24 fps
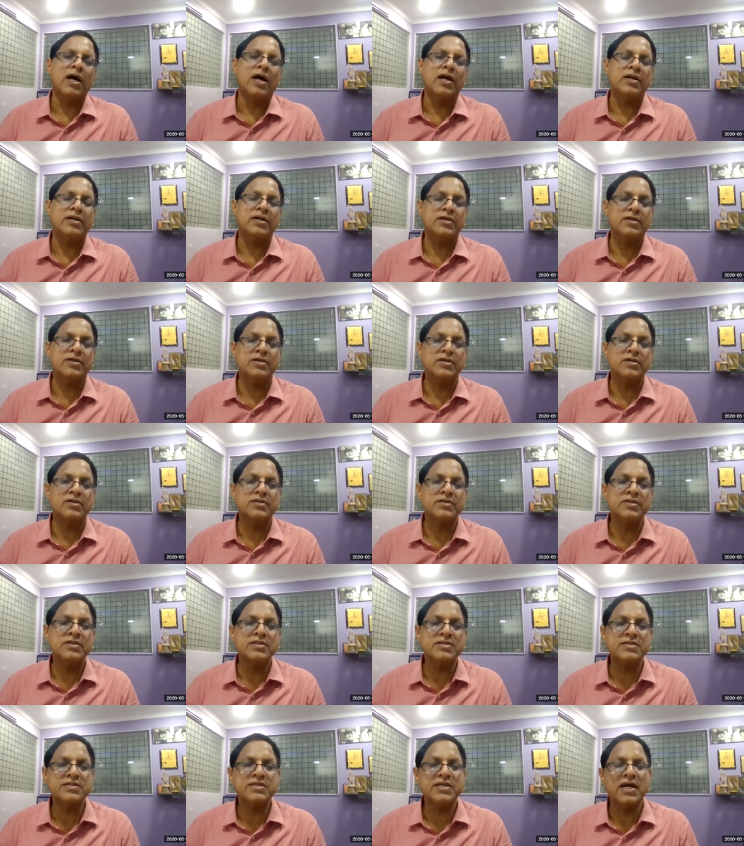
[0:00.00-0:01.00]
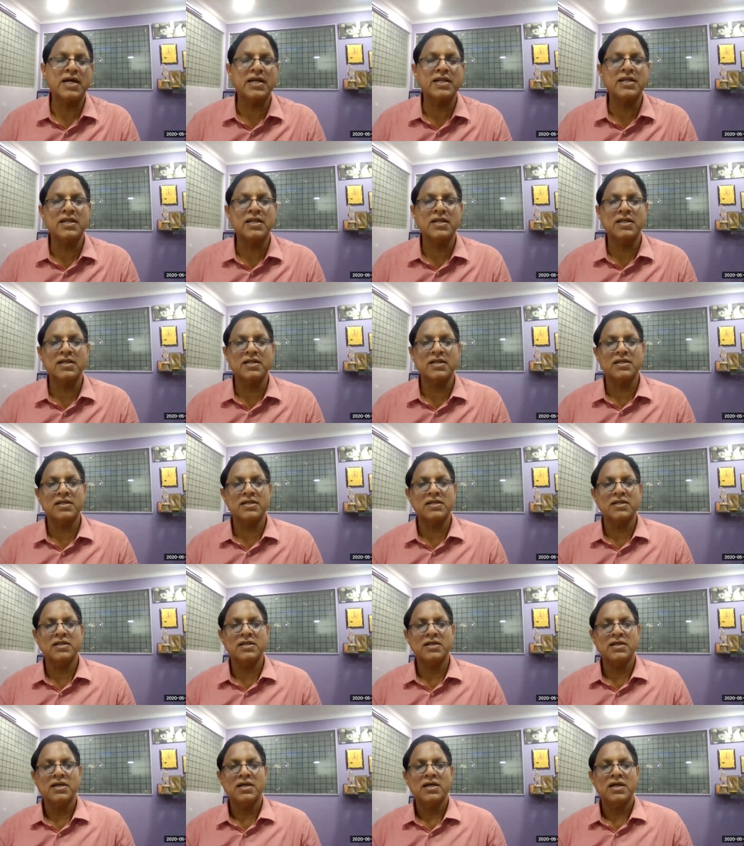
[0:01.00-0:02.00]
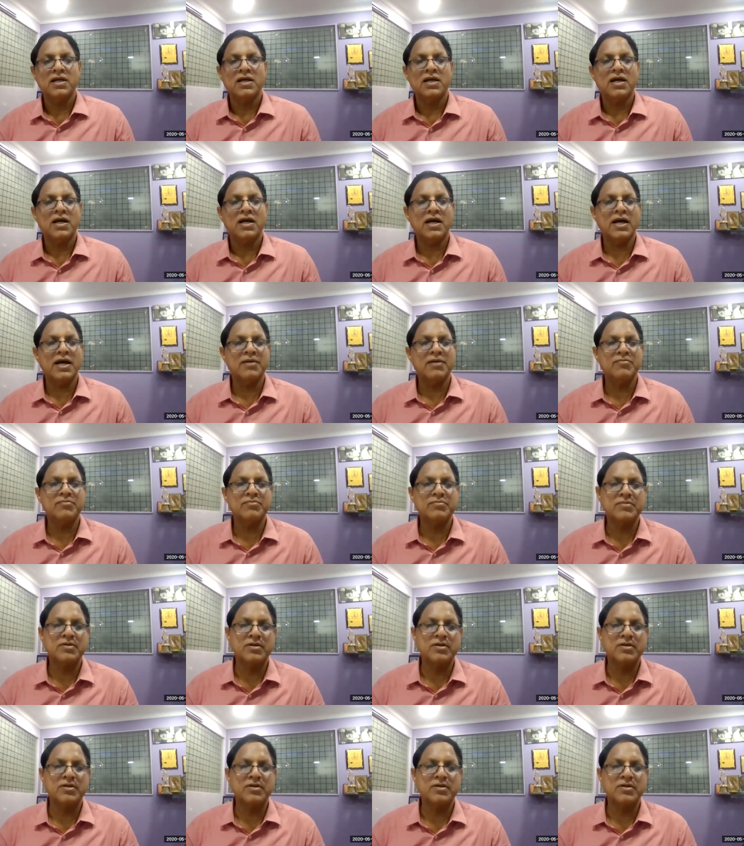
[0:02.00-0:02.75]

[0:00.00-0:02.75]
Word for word: and uh, this channel, I'm